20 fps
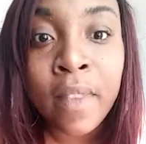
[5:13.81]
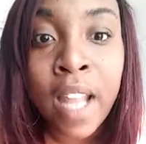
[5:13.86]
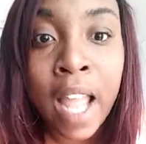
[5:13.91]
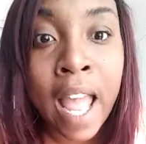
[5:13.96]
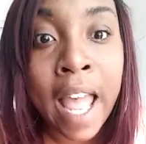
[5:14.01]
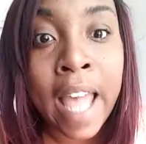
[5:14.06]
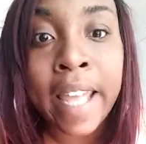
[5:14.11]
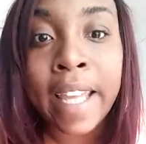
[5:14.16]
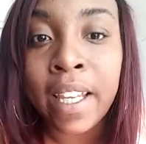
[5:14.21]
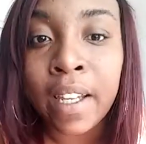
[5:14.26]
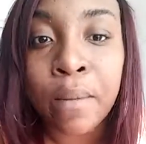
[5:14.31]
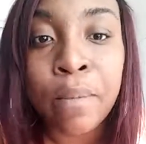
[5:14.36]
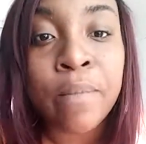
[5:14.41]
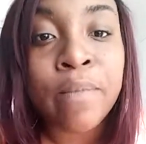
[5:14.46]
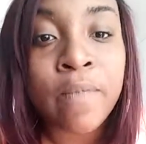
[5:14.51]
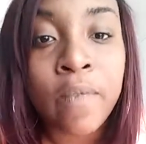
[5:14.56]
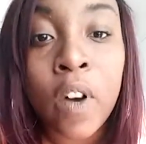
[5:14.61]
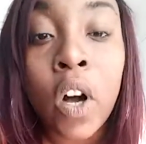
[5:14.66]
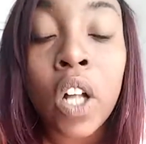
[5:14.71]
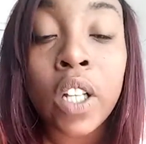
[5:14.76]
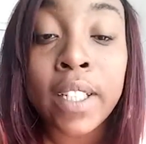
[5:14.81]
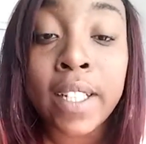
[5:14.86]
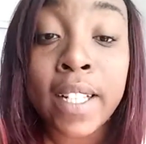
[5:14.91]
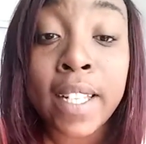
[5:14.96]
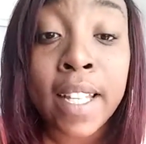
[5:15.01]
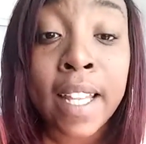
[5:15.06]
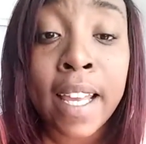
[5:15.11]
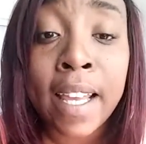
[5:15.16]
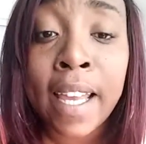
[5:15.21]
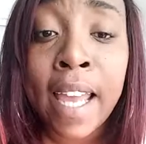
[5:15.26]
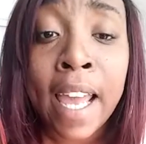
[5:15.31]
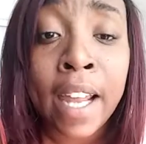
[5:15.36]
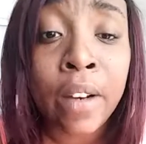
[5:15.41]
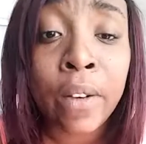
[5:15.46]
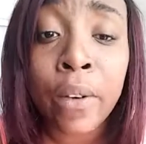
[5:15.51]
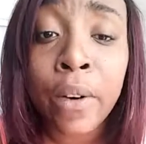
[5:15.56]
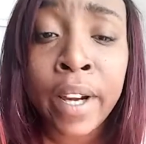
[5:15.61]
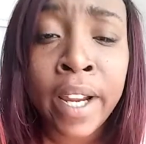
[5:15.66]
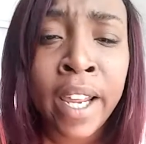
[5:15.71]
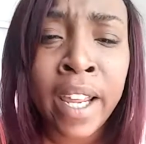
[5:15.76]
I could fall into that
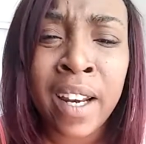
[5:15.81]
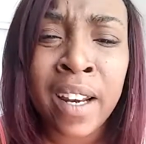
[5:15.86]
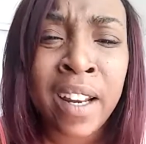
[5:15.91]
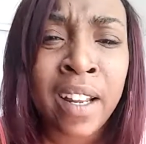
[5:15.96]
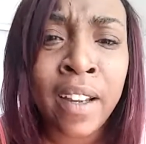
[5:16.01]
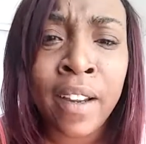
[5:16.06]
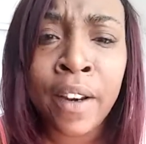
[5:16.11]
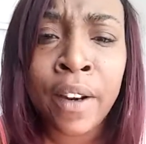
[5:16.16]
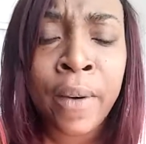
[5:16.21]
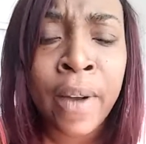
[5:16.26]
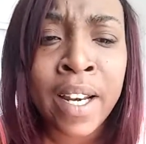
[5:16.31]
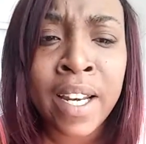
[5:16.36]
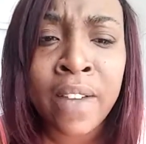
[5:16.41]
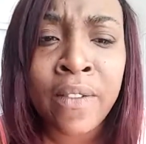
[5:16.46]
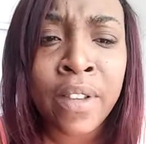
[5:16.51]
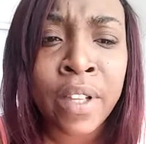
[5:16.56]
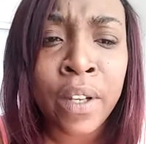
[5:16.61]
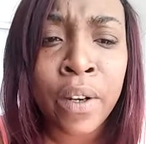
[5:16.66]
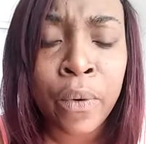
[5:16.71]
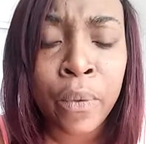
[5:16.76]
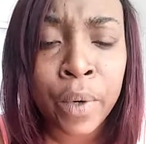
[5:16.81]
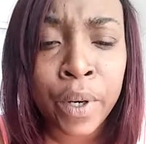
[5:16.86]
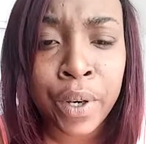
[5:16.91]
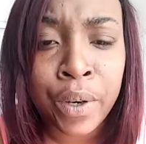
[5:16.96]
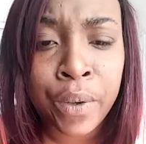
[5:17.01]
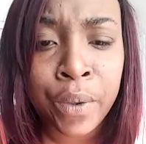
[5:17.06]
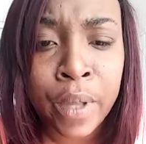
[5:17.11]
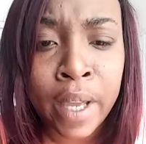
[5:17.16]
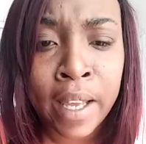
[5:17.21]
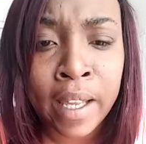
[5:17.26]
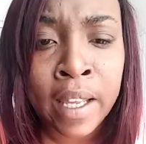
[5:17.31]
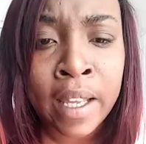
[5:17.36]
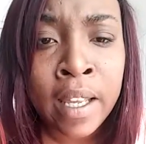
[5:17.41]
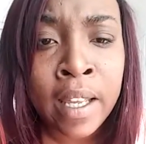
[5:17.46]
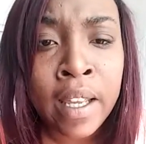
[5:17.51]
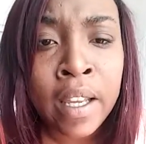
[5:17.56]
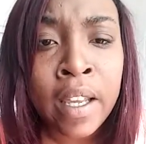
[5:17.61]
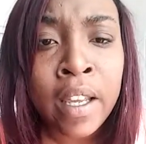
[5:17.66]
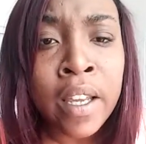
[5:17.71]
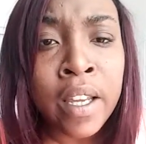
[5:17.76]
category and, you know, I definitely don't want to do that.
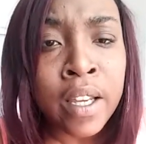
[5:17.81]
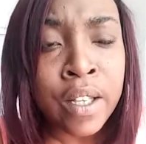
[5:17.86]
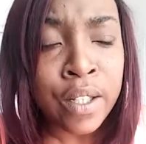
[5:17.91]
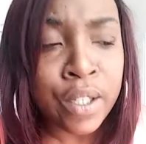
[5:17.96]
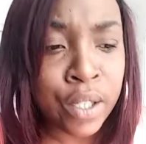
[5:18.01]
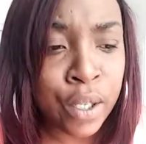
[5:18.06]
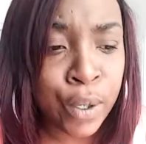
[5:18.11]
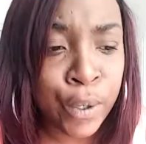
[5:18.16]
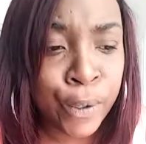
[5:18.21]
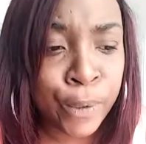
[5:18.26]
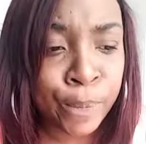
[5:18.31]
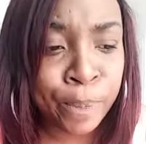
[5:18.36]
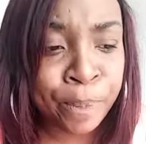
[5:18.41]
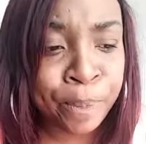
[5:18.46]
So,